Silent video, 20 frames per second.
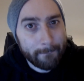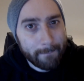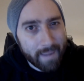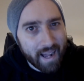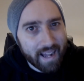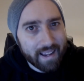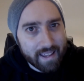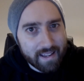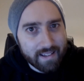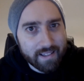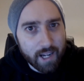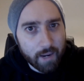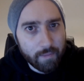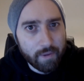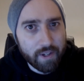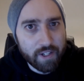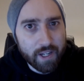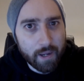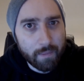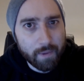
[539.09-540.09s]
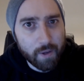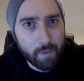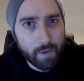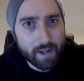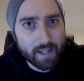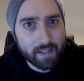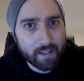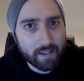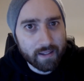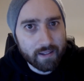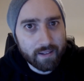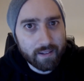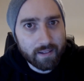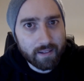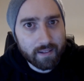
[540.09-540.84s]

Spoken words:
back in WWE.